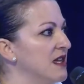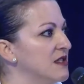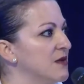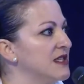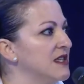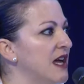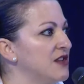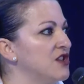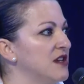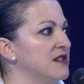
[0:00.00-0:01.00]
So it's
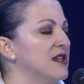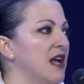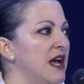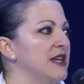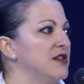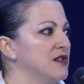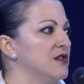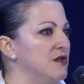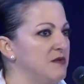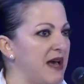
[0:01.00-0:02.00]
not just a guy in a
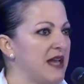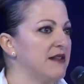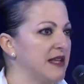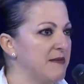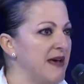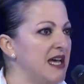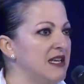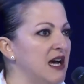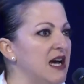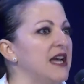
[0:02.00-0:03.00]
suit battling the
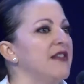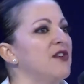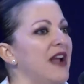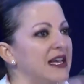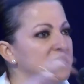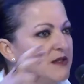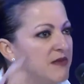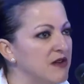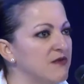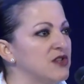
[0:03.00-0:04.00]
bad guy. There has to
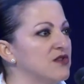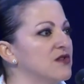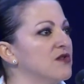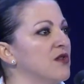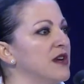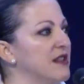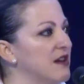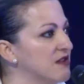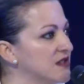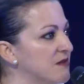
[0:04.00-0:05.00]
be a richer story.
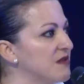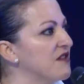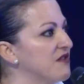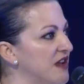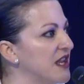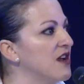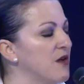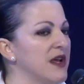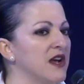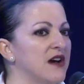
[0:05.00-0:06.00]
There's something funny
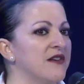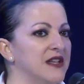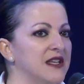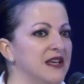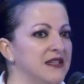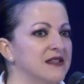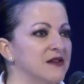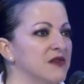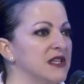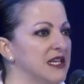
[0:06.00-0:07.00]
going on that kids
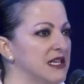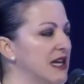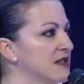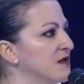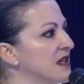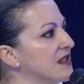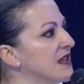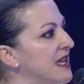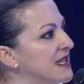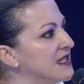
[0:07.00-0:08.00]
can really connect with,
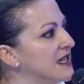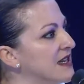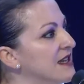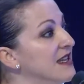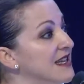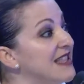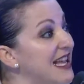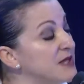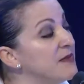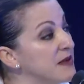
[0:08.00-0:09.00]
and
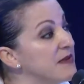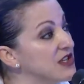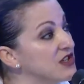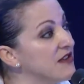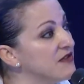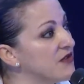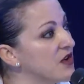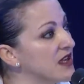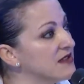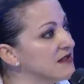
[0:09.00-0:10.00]
that's been a big shift
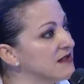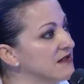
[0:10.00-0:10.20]
for us.